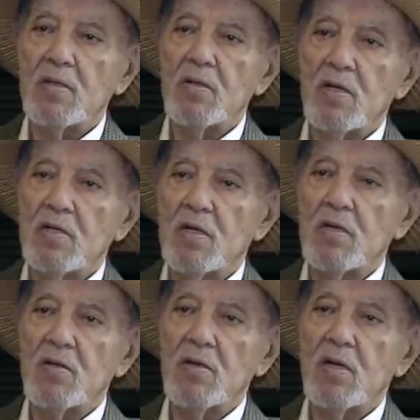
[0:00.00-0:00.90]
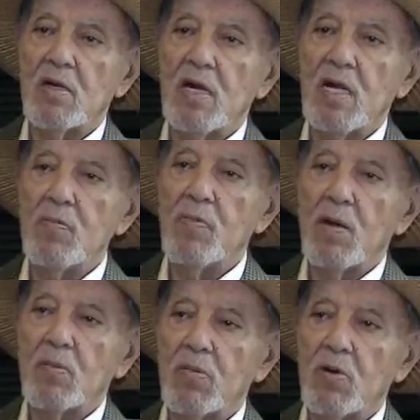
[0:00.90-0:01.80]
the Little
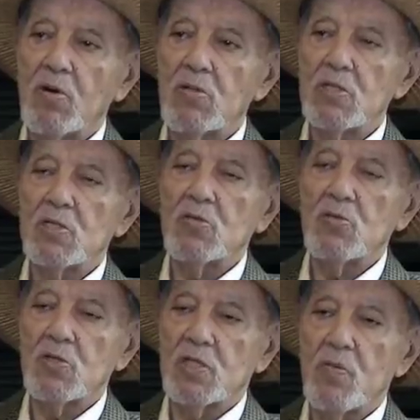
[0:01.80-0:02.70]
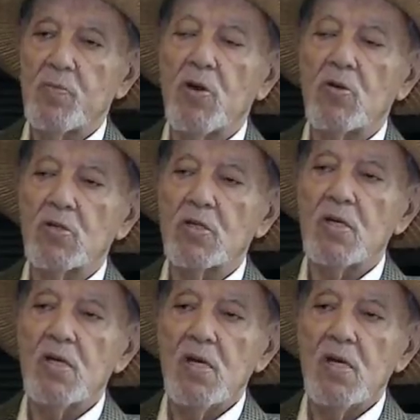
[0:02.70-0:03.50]
Liban Boys, to support